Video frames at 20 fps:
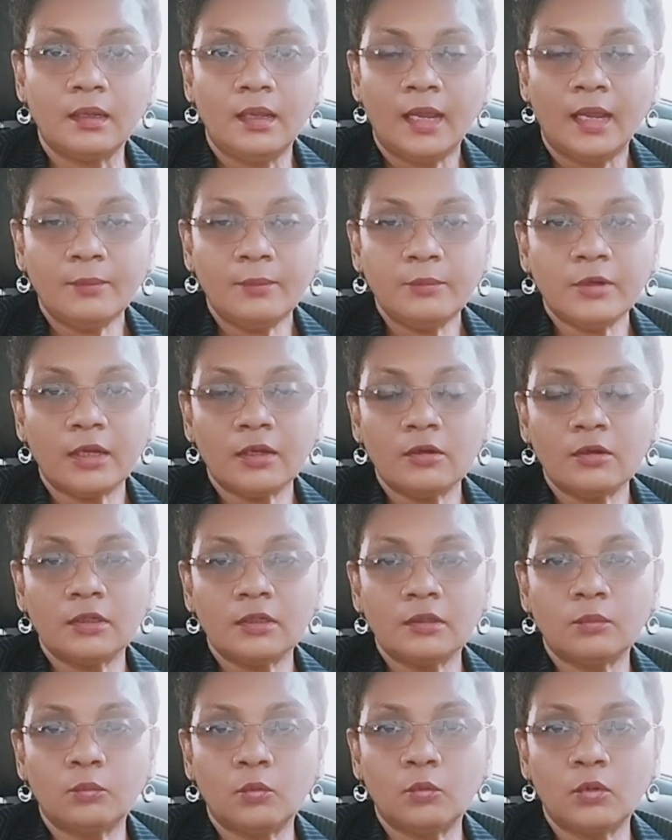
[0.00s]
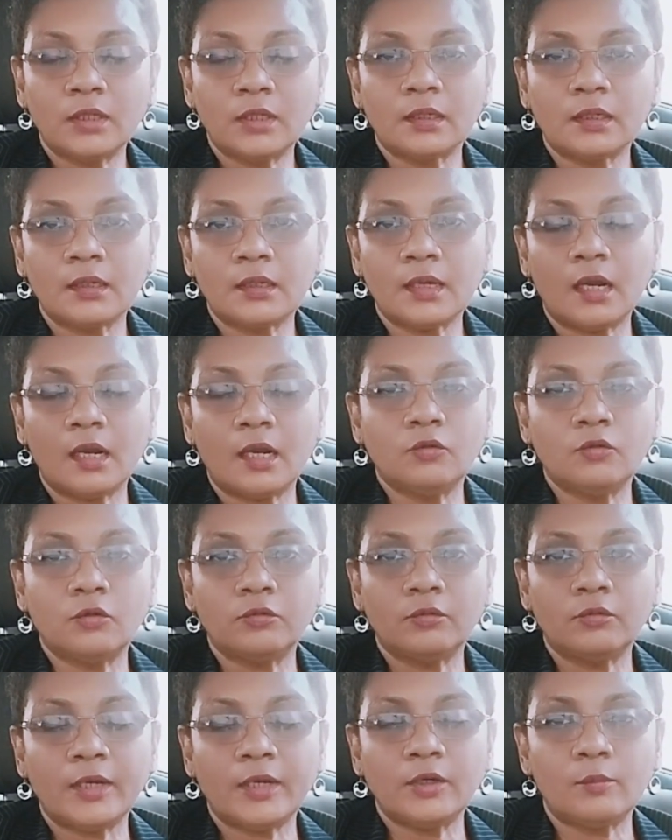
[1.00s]
I'm not going to want a car loan
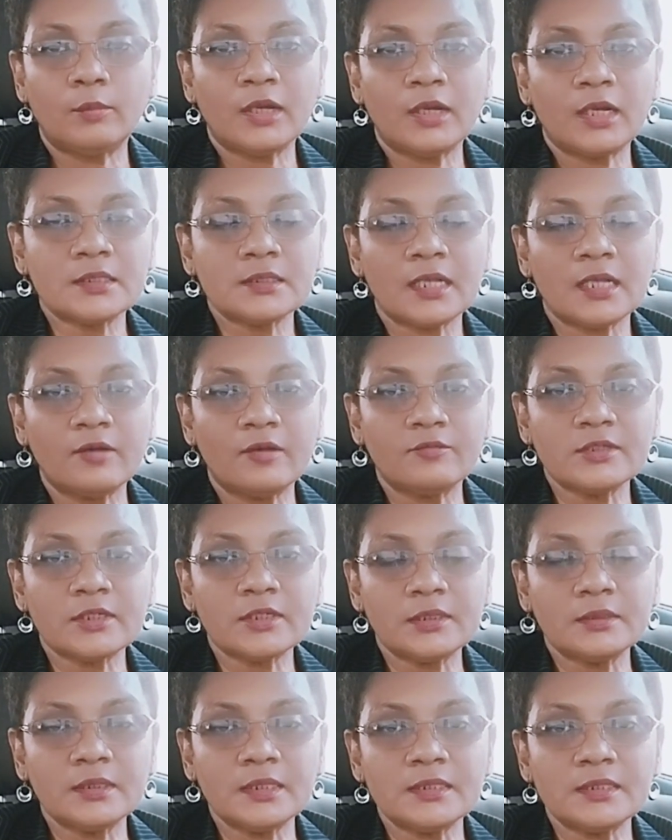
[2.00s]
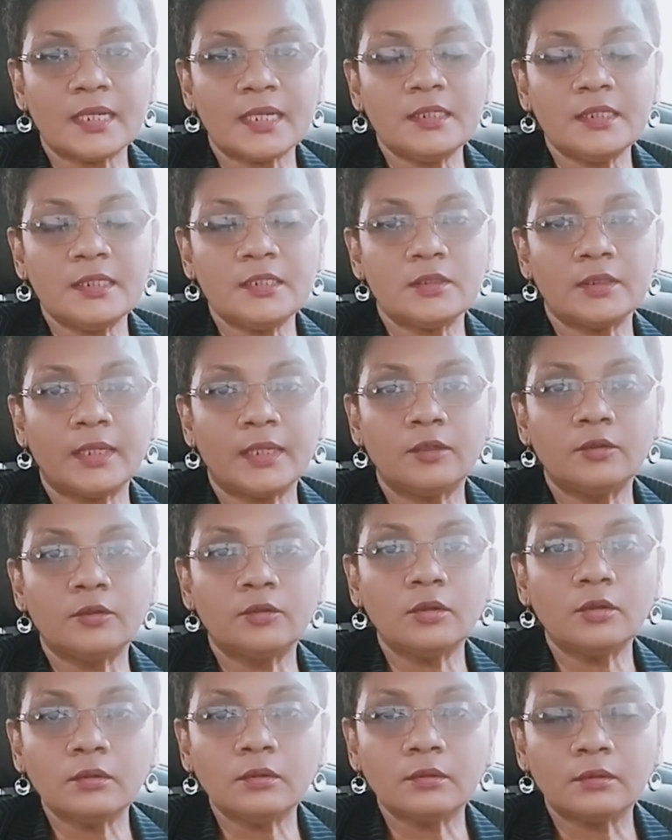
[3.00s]
right now because I have certain things I need to get
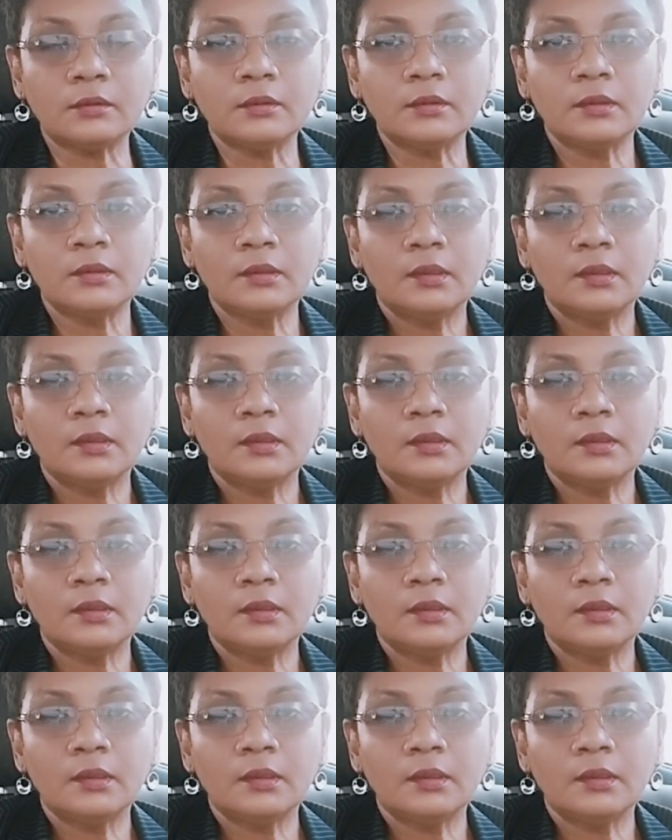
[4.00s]
done.